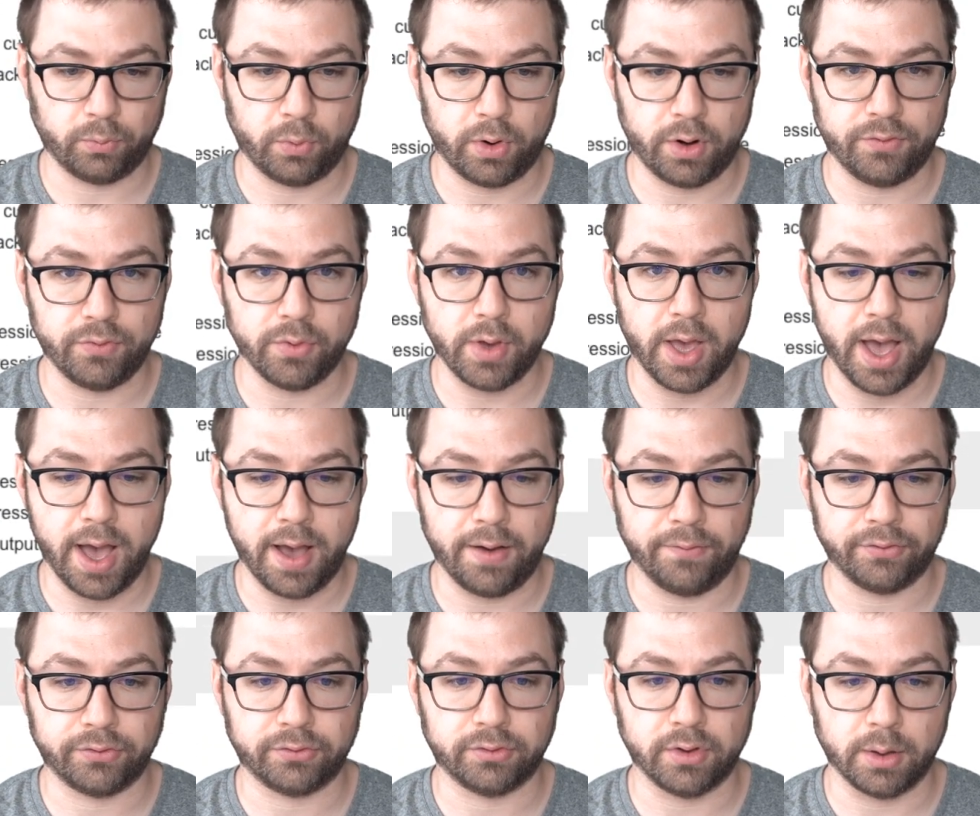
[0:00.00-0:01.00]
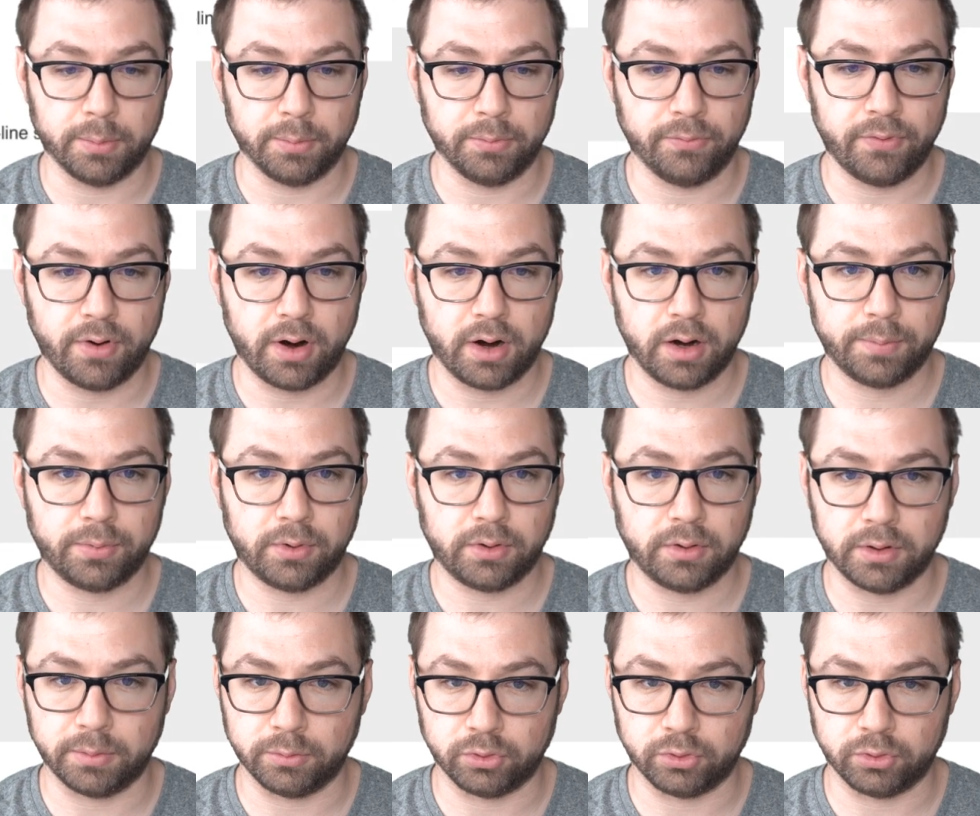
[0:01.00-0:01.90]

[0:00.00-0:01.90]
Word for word: where if you have some variable,